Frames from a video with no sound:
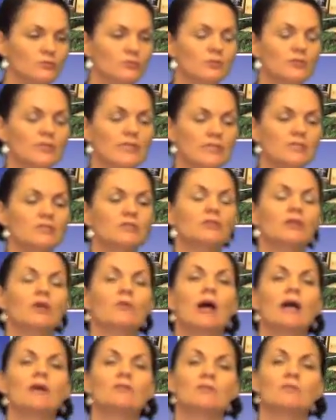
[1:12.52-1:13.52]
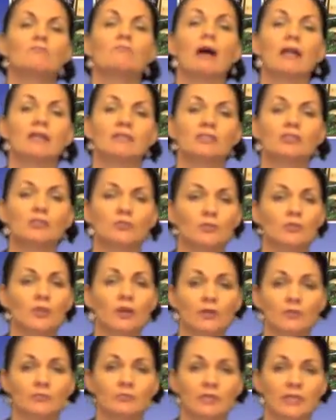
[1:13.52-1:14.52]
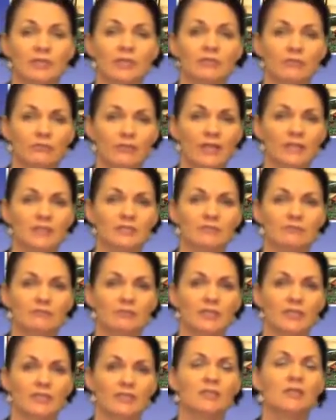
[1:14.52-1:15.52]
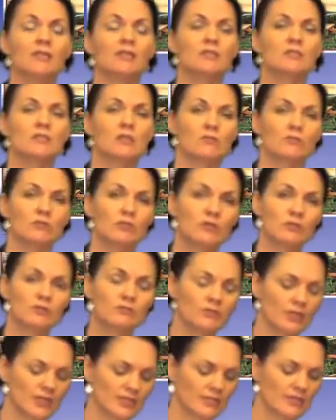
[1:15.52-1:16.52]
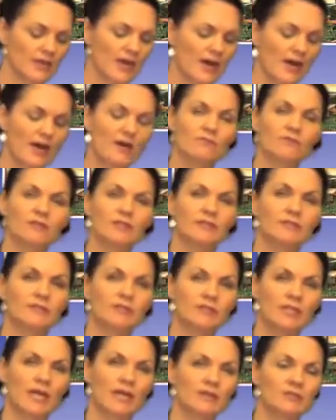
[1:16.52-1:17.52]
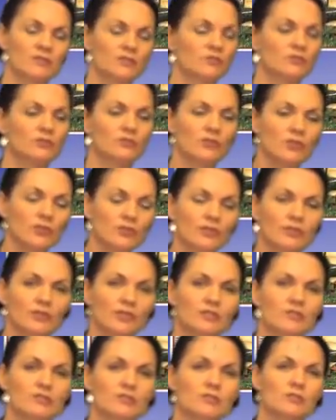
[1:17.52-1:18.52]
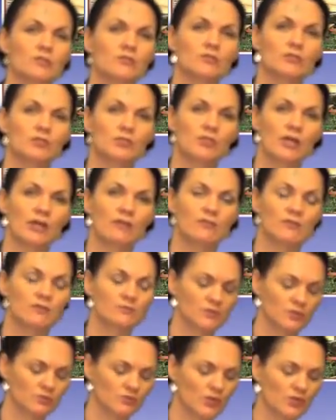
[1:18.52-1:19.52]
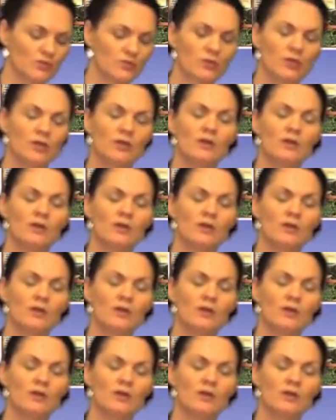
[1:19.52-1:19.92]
need to know how to manage your time really effectively. So look really carefully at the text. You can look at this as soon as you get them. You know